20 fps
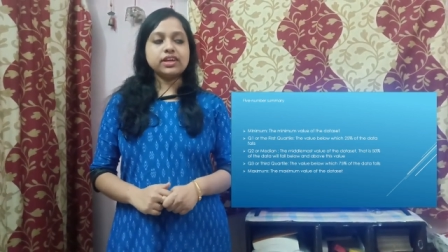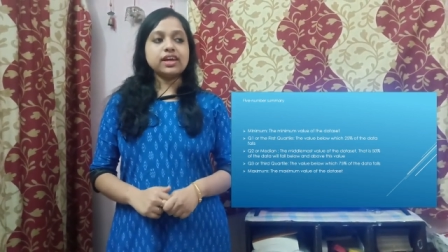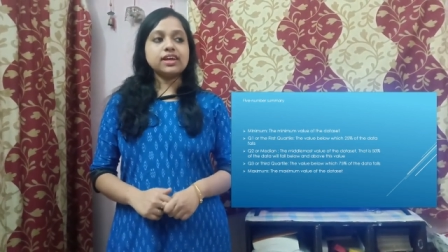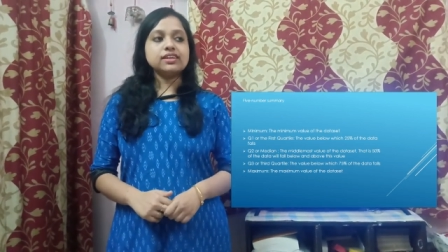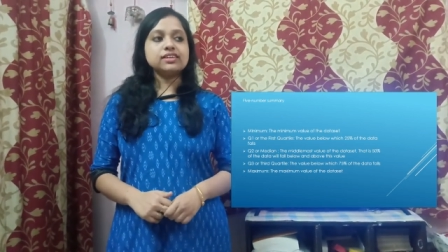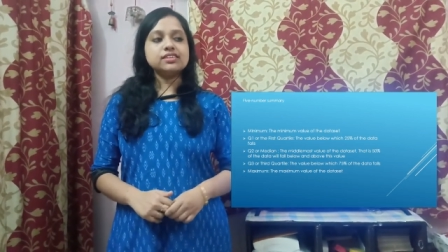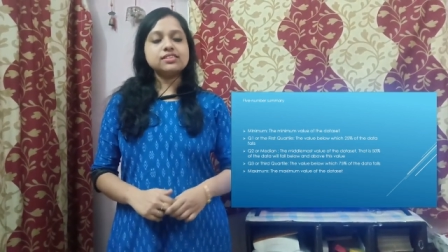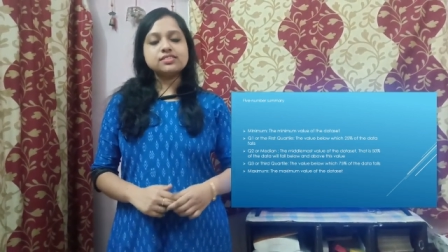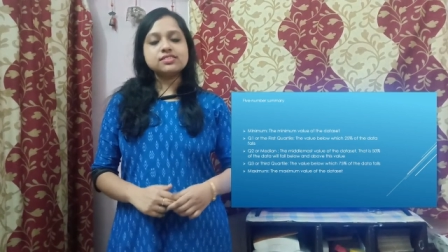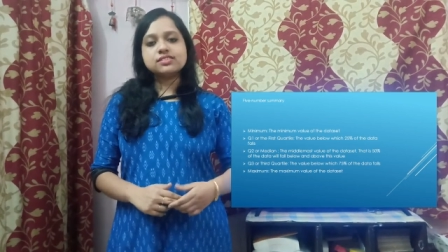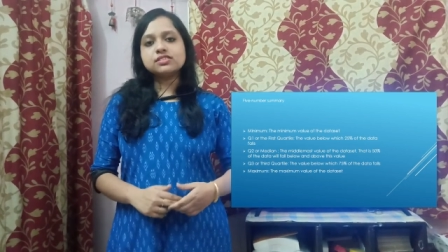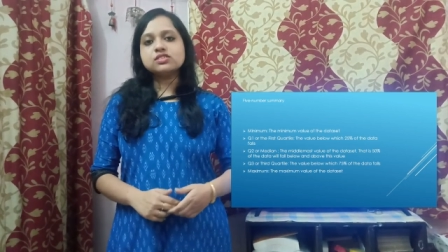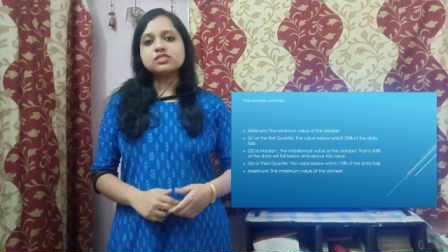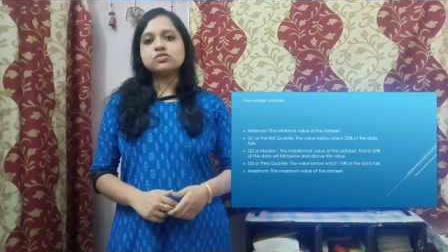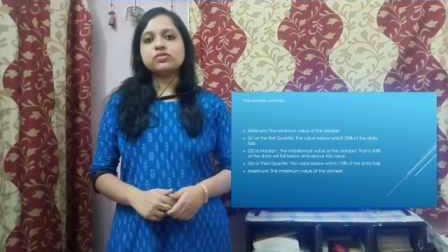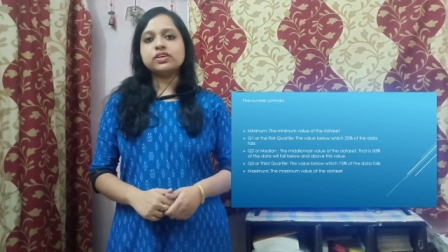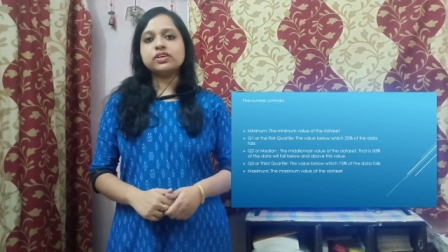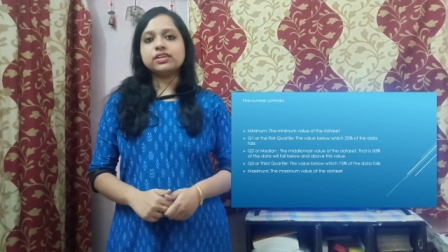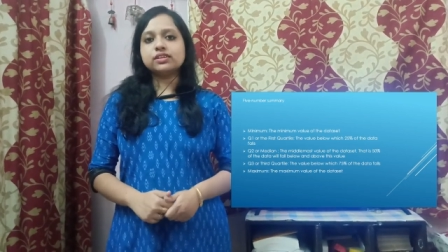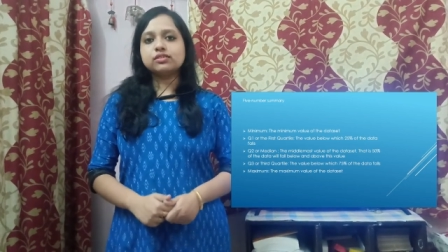and this is
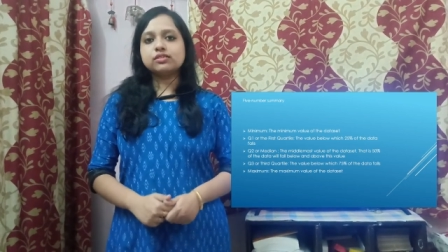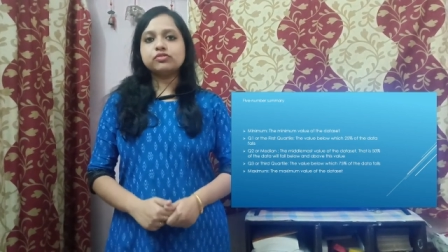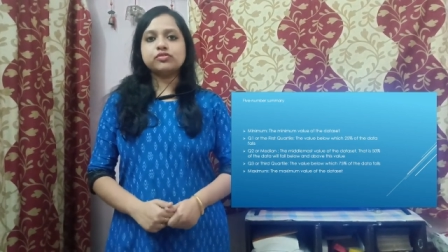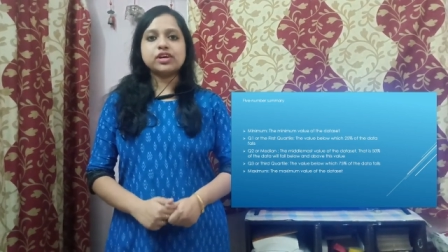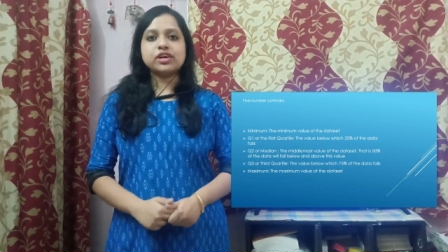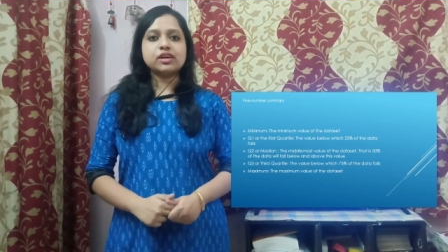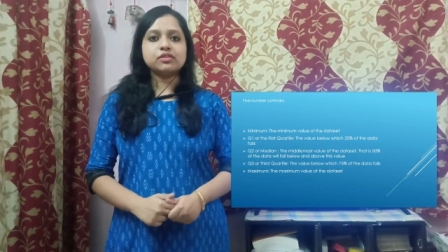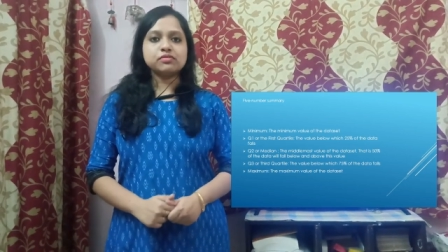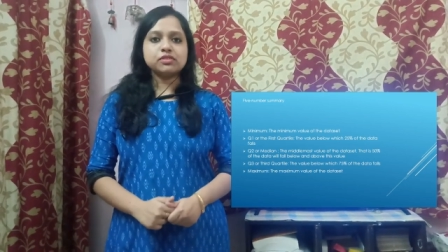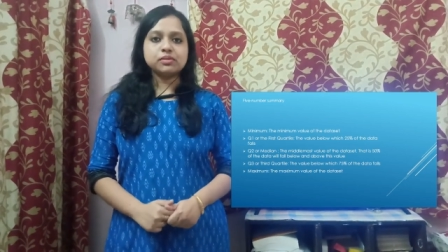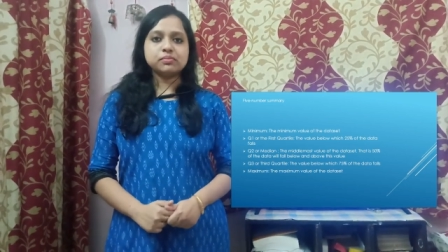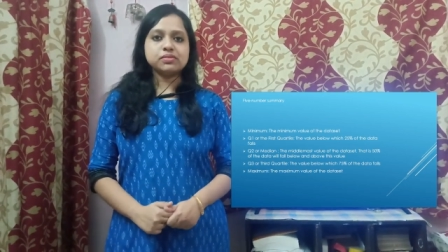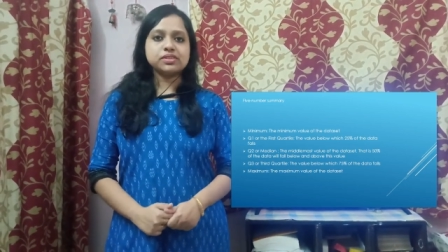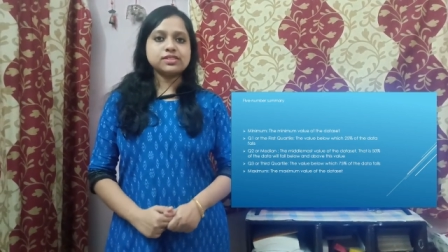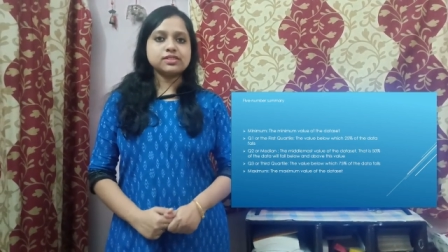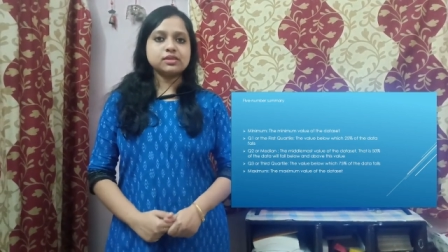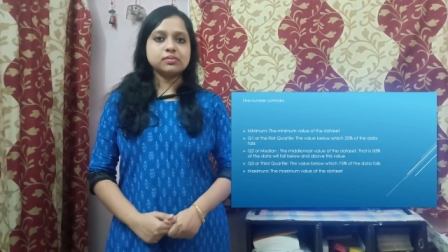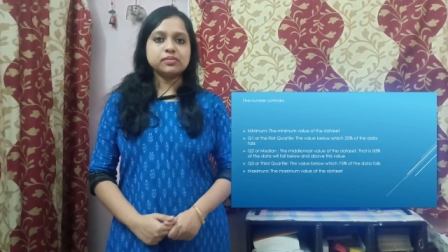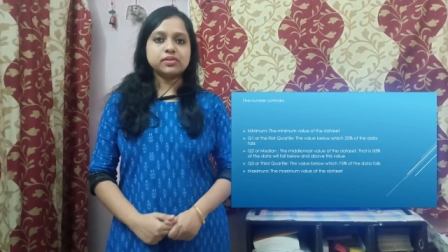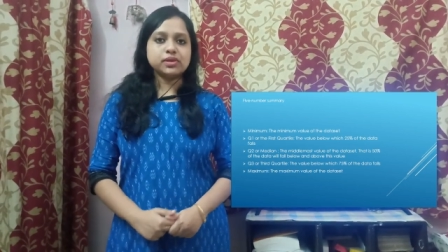what a 5-number
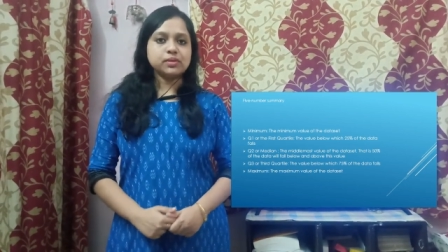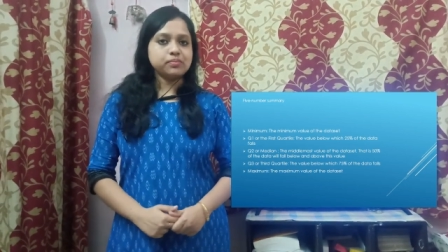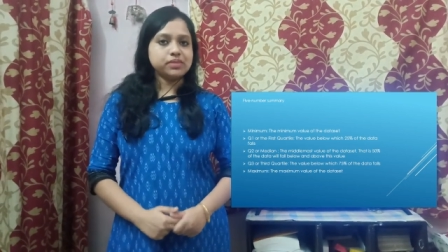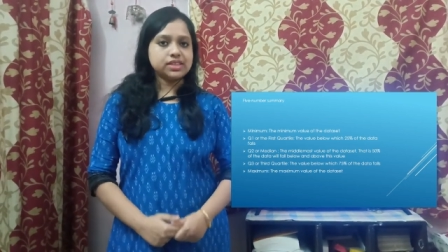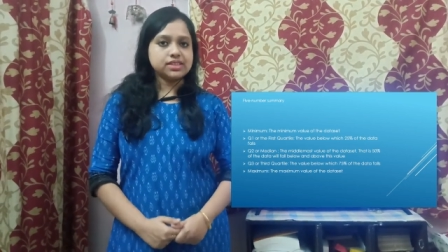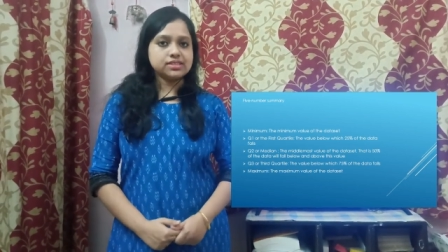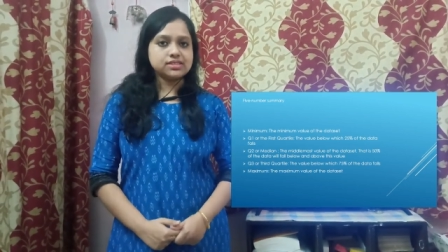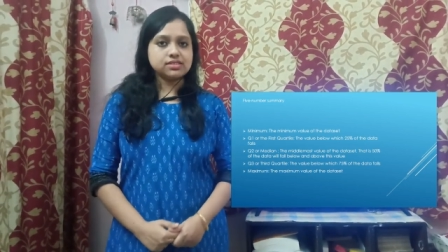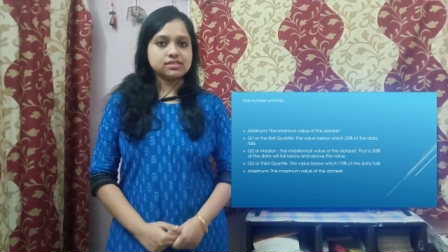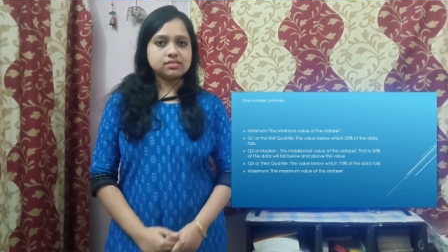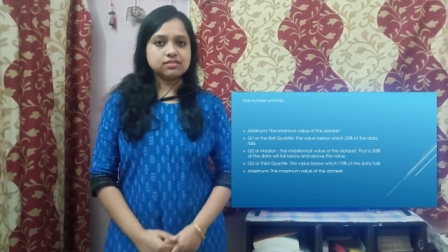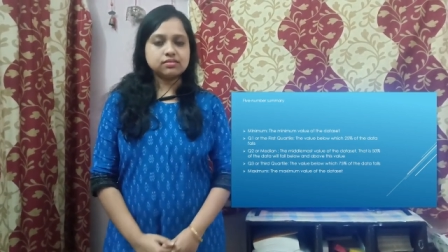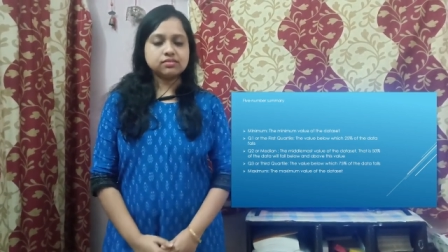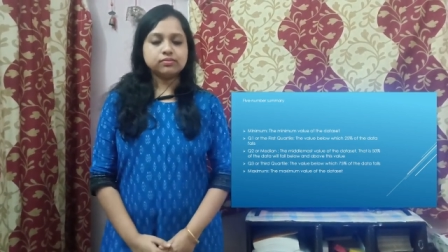summary means.